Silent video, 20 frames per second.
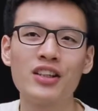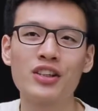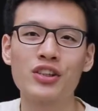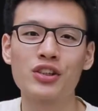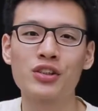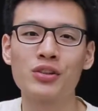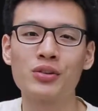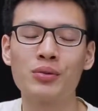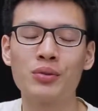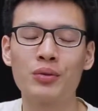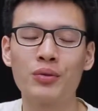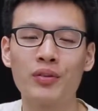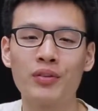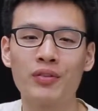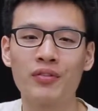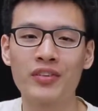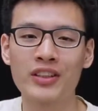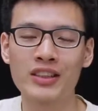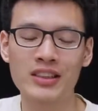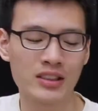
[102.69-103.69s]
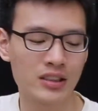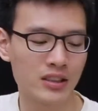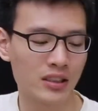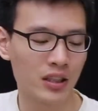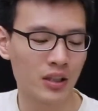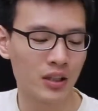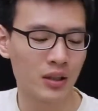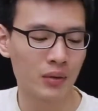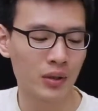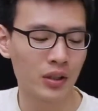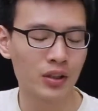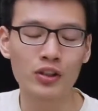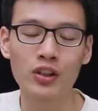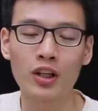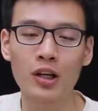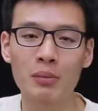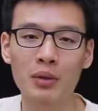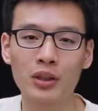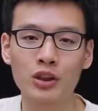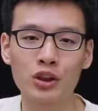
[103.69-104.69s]
So first, we're going to
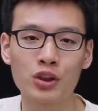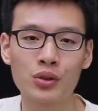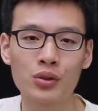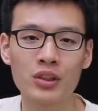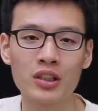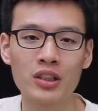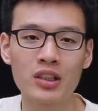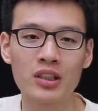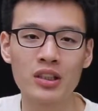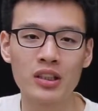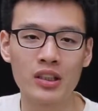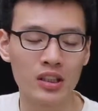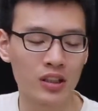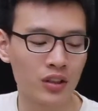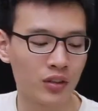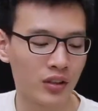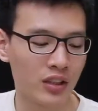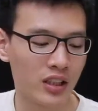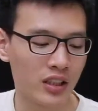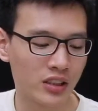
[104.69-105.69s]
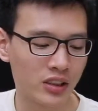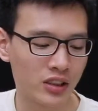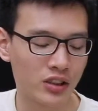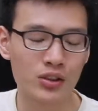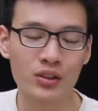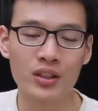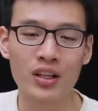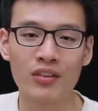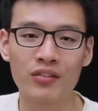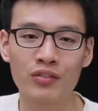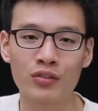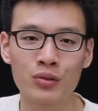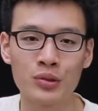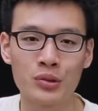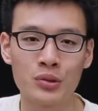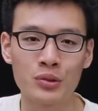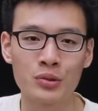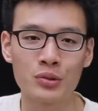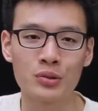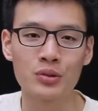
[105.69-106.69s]
talk about 3 ingredients today
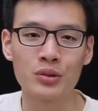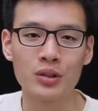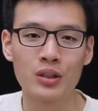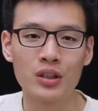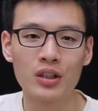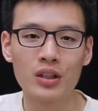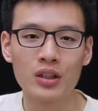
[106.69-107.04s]
to